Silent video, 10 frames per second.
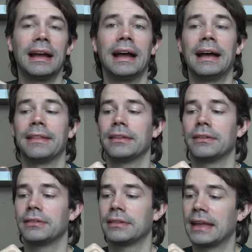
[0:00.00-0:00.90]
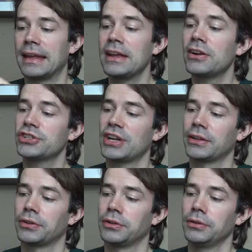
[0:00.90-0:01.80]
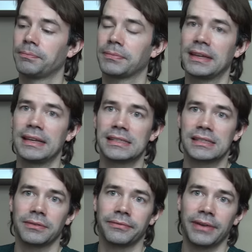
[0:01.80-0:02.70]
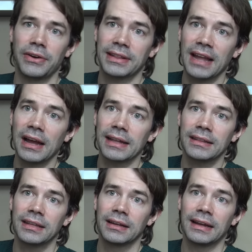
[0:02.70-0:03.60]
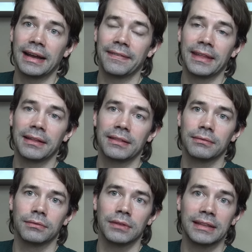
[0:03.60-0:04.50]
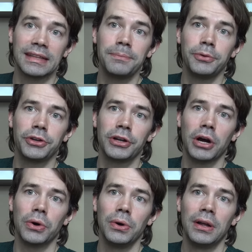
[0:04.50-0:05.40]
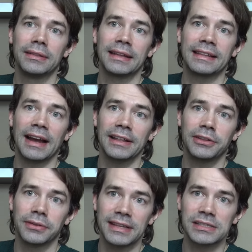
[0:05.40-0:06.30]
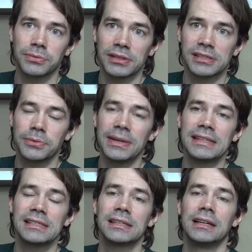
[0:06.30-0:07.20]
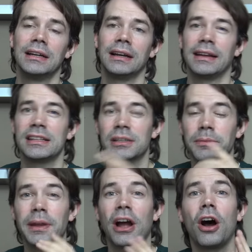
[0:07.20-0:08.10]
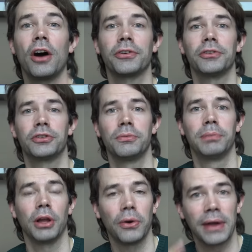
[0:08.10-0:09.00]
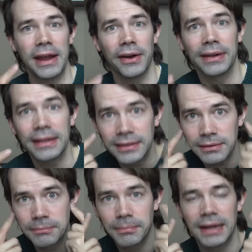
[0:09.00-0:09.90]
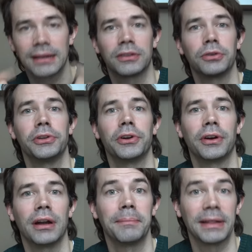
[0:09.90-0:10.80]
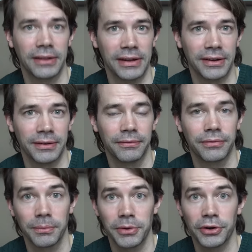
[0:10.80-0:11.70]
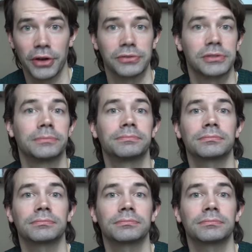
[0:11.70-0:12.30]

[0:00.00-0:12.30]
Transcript: And the air channel is very tight and the, the deeper you go, the tighter this will squeeze and it's going to be harder to blow air in to your uh, middle ear from your nose.